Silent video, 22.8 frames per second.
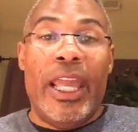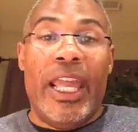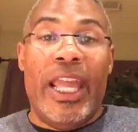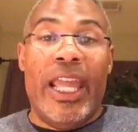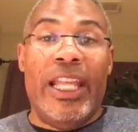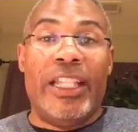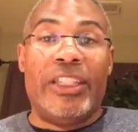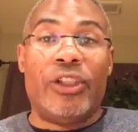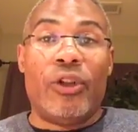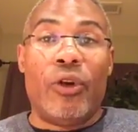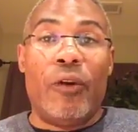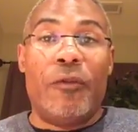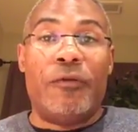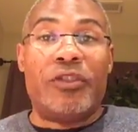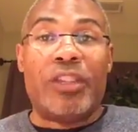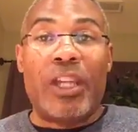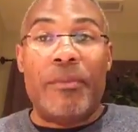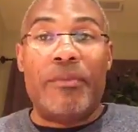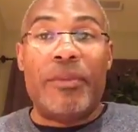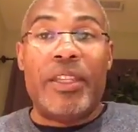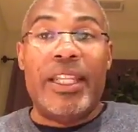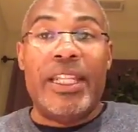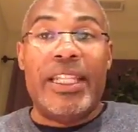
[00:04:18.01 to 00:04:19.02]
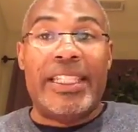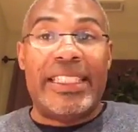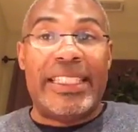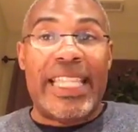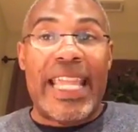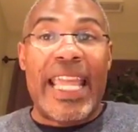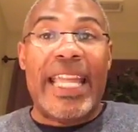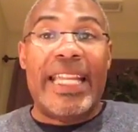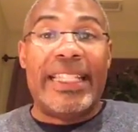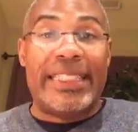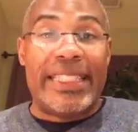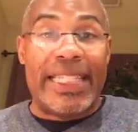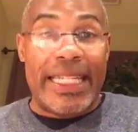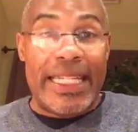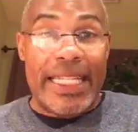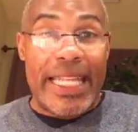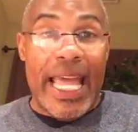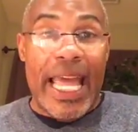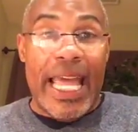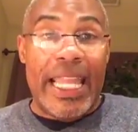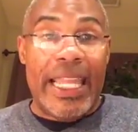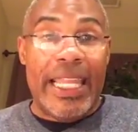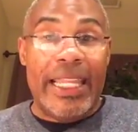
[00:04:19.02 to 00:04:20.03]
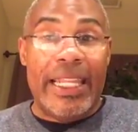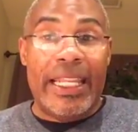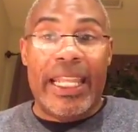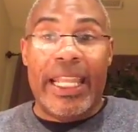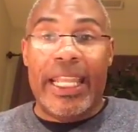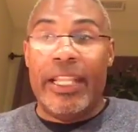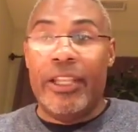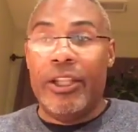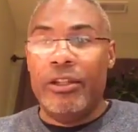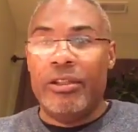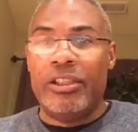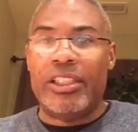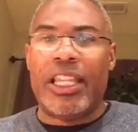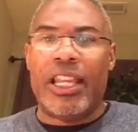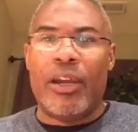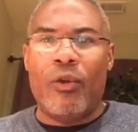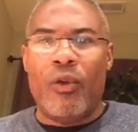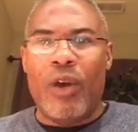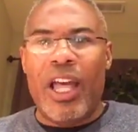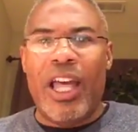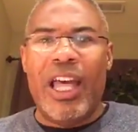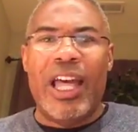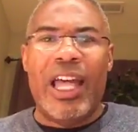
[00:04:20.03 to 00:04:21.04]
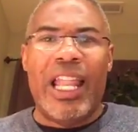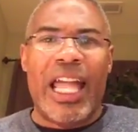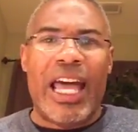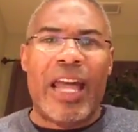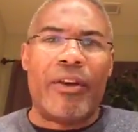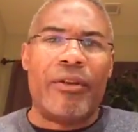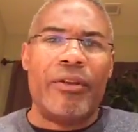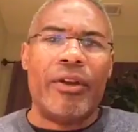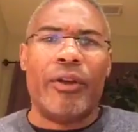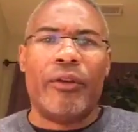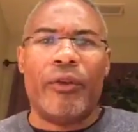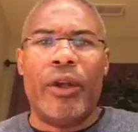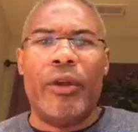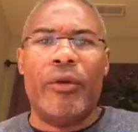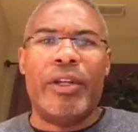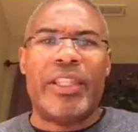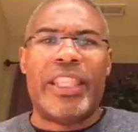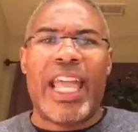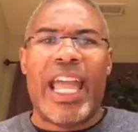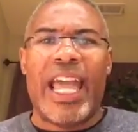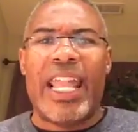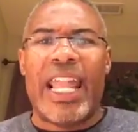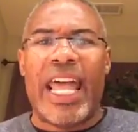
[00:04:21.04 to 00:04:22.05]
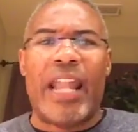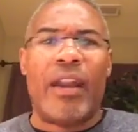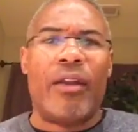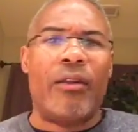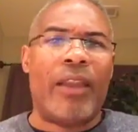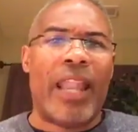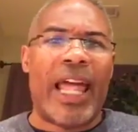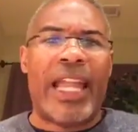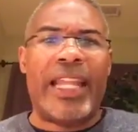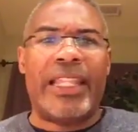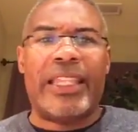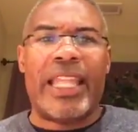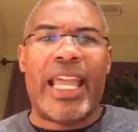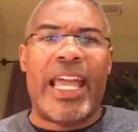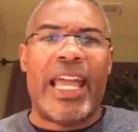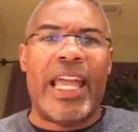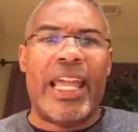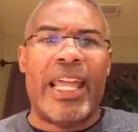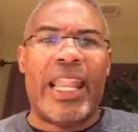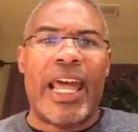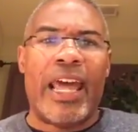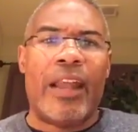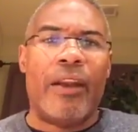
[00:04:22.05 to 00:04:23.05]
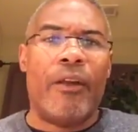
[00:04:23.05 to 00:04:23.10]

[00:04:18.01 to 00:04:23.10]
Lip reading: And so if something is said tonight and you say, well, I don't agree with that, I don't like that,